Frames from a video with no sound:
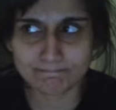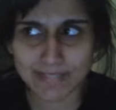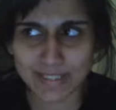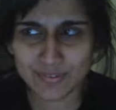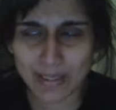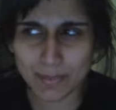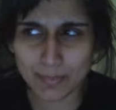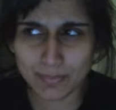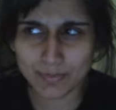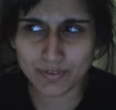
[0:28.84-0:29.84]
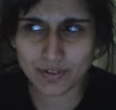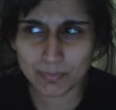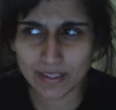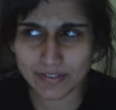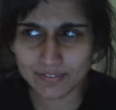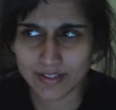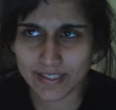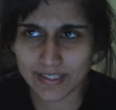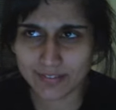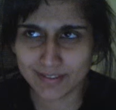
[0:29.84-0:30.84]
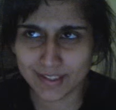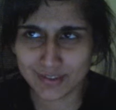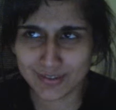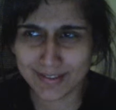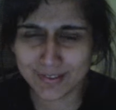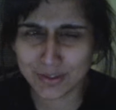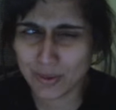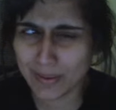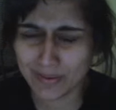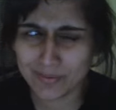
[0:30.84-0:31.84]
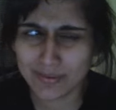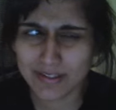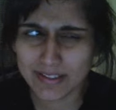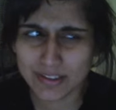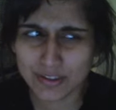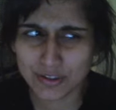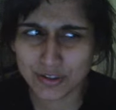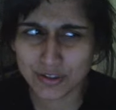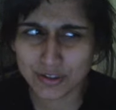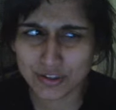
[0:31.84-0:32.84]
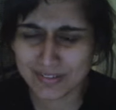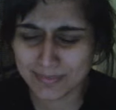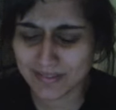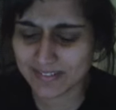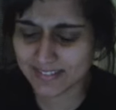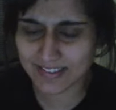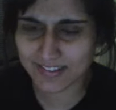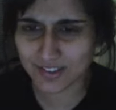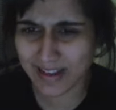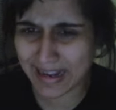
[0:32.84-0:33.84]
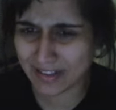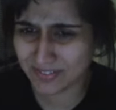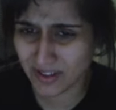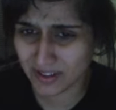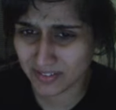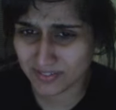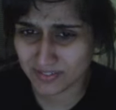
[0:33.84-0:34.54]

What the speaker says: I don't get people on Black Friday. Like, you guys go out and just because things are half off,